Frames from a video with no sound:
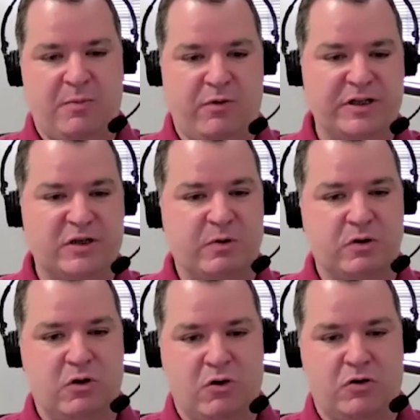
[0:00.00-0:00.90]
principal
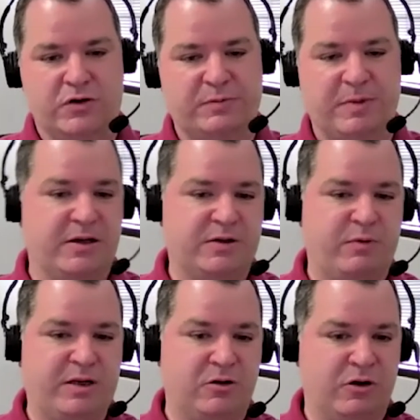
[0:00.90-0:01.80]
cause, because
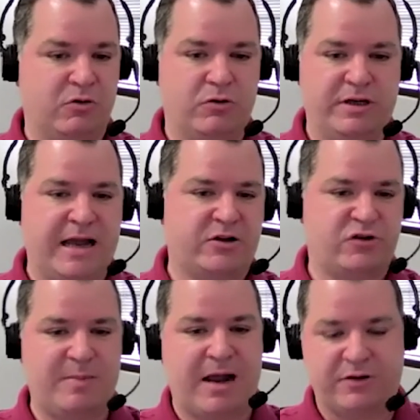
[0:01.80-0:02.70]
we look at all the
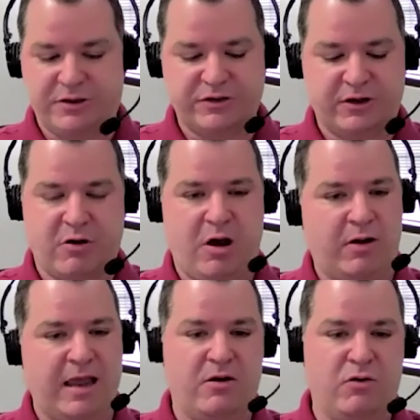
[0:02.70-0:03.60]
downstream outages and go,
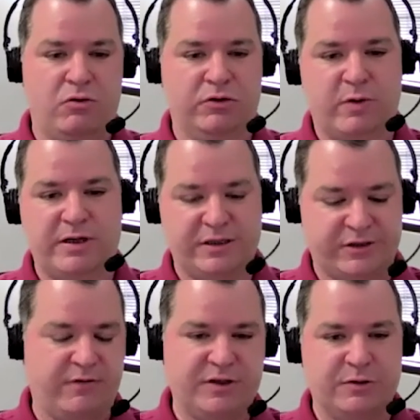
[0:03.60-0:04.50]
okay, all 20
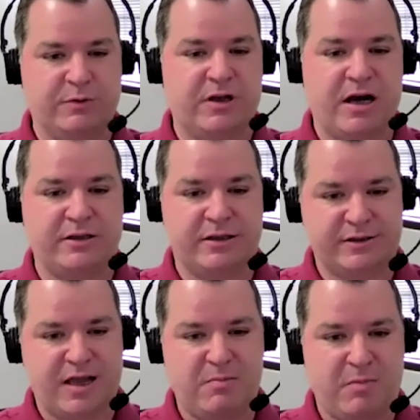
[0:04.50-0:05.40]
services were tied to the
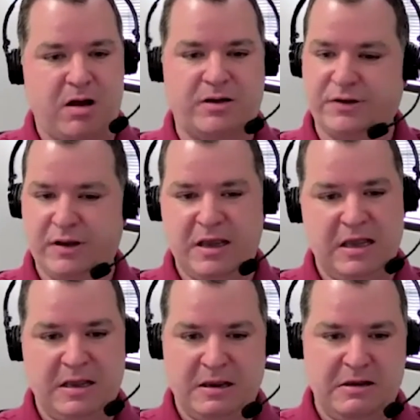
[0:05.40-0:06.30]
same MUX.
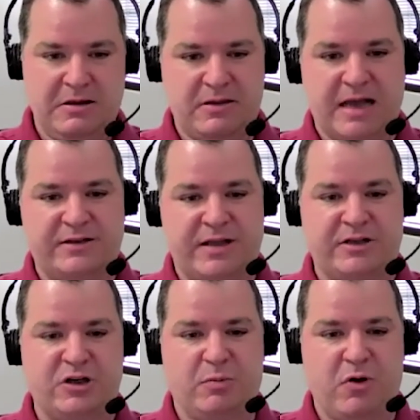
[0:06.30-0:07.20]

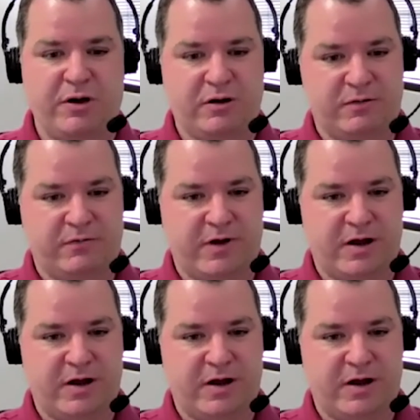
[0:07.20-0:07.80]
That's your point of